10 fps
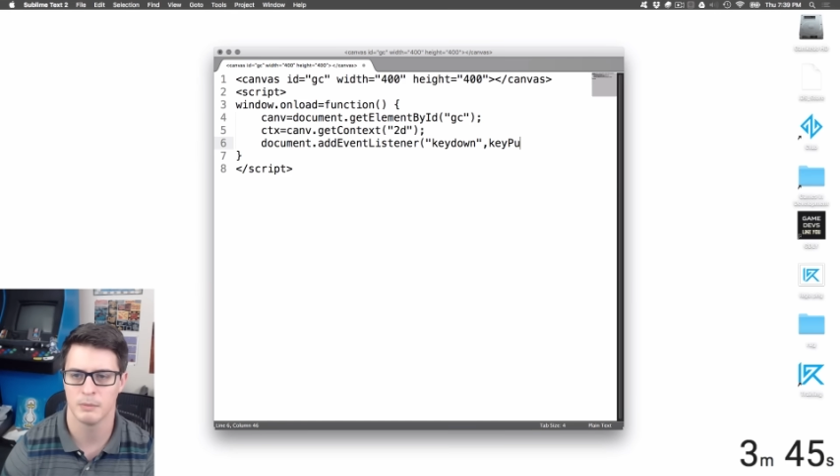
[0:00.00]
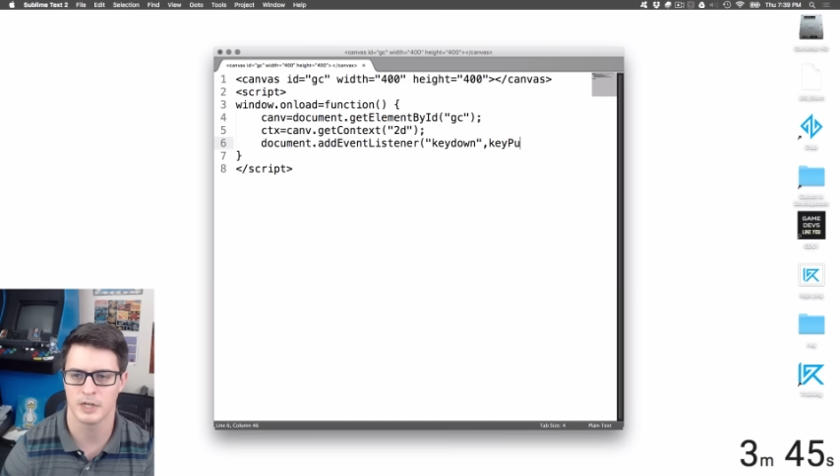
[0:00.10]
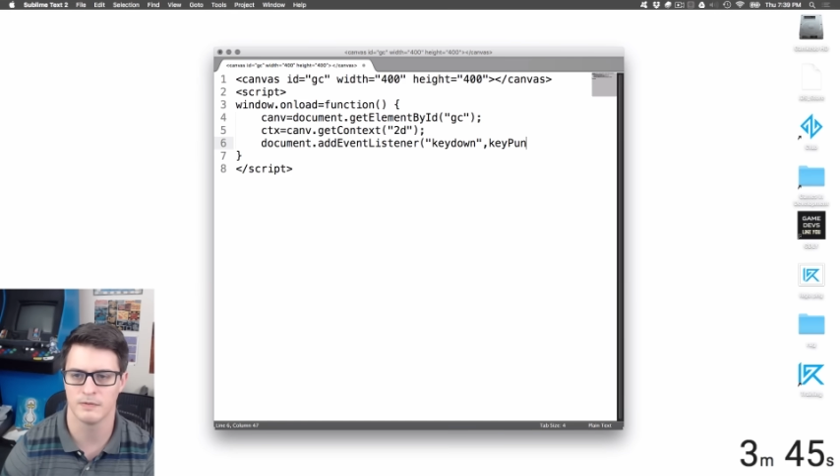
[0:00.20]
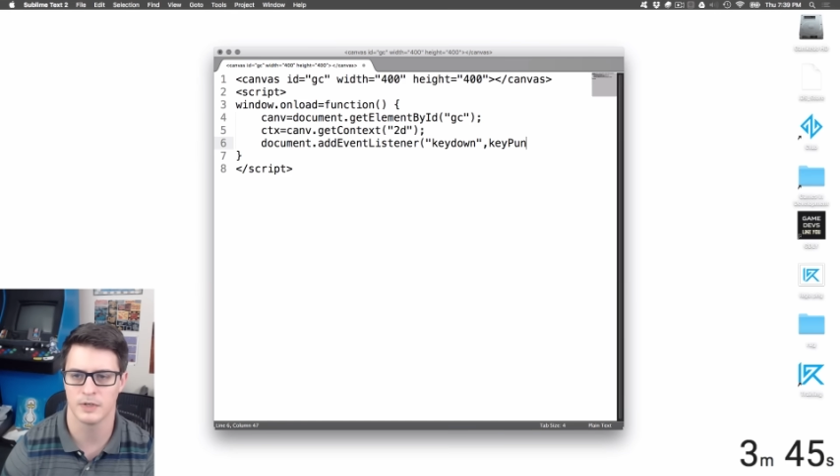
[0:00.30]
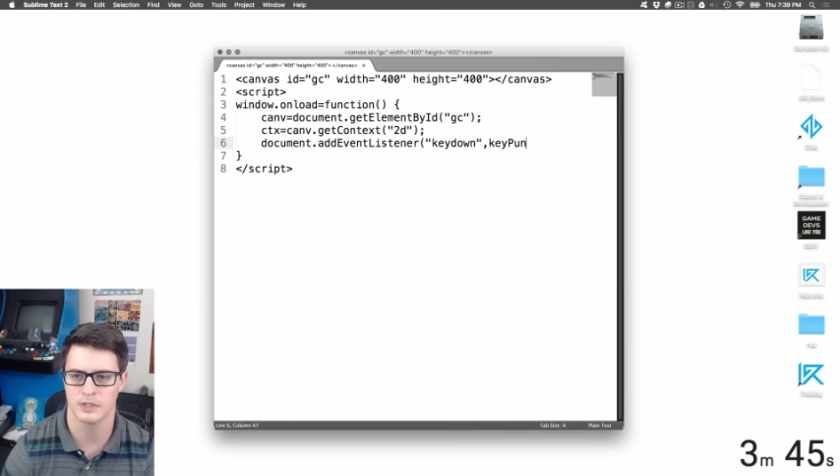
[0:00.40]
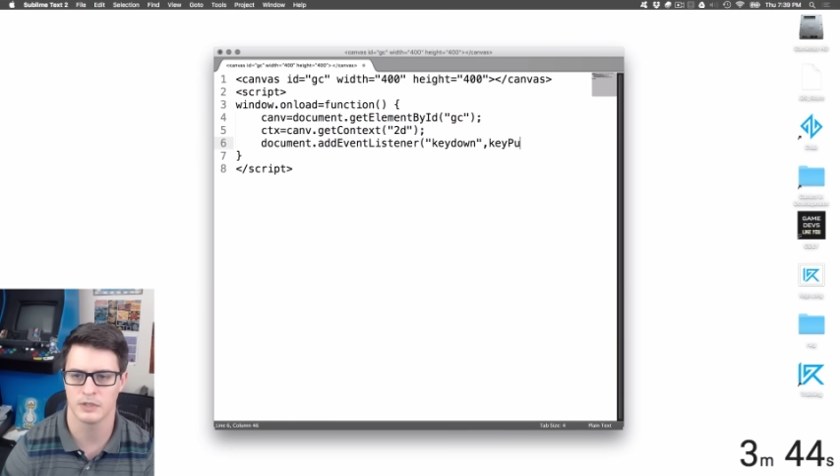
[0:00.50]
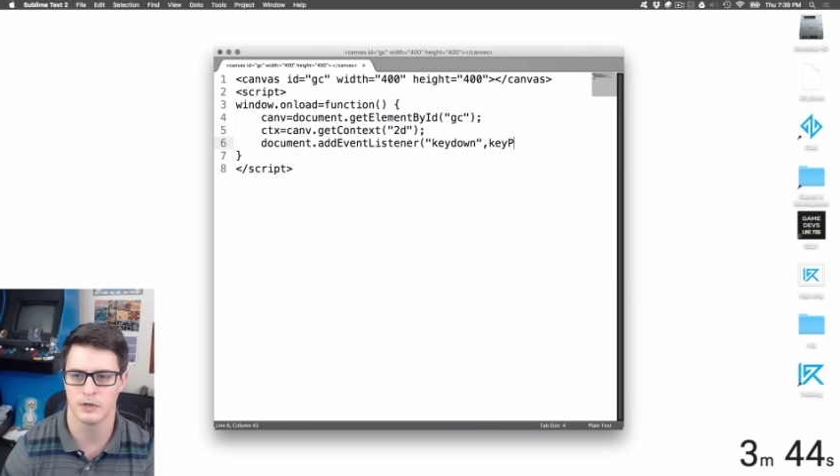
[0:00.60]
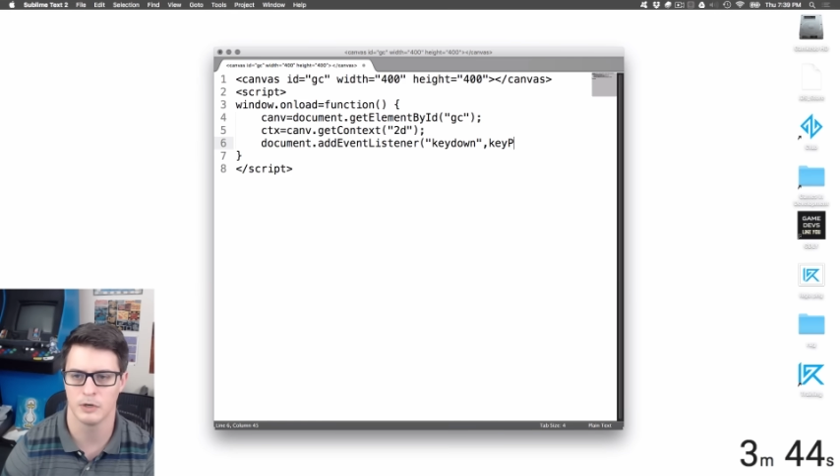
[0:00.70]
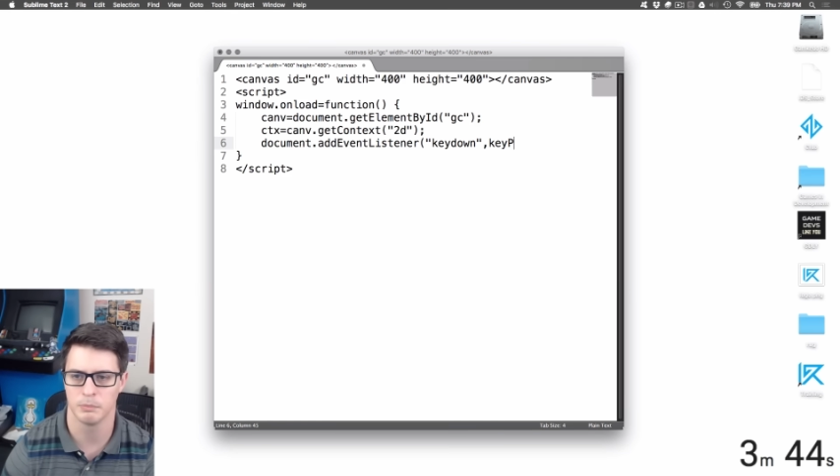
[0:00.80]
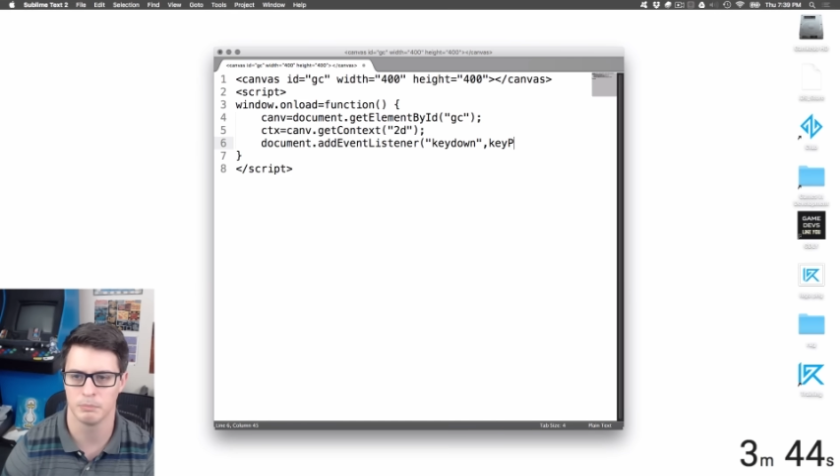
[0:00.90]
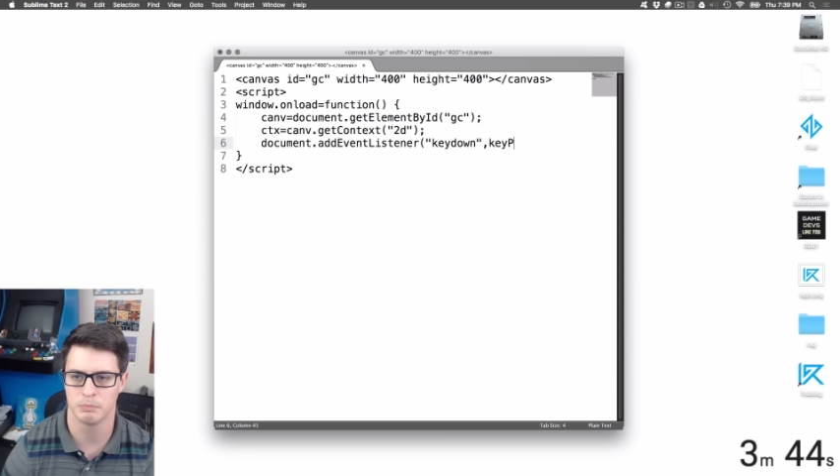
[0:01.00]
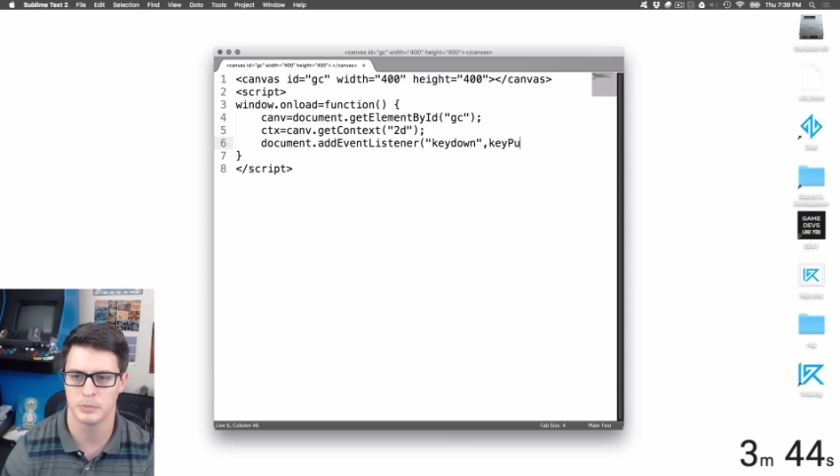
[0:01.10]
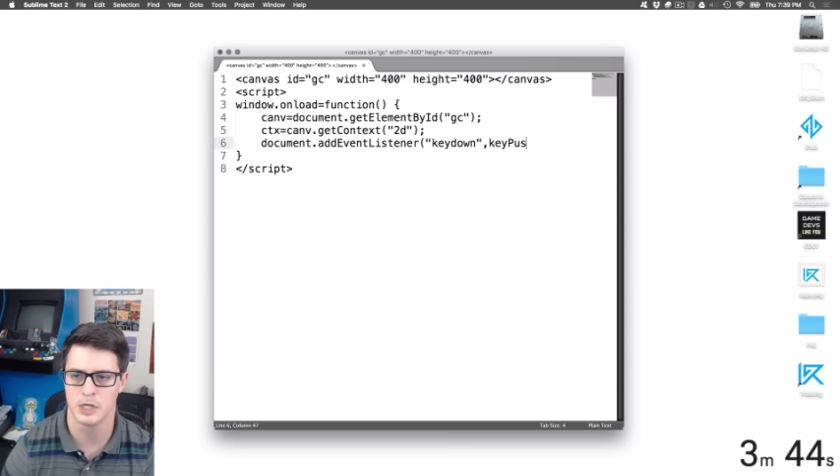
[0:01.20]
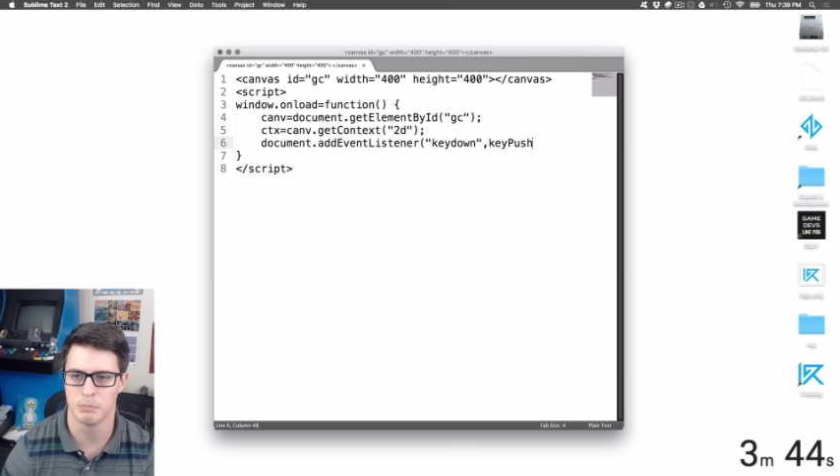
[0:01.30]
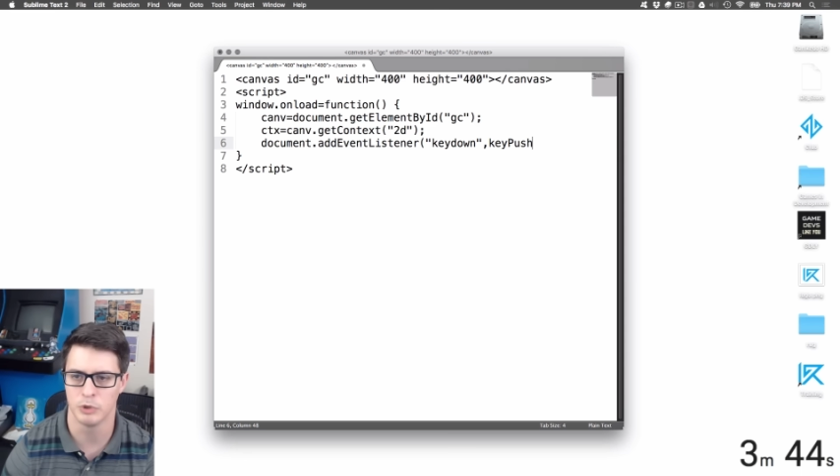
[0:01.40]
like a function called key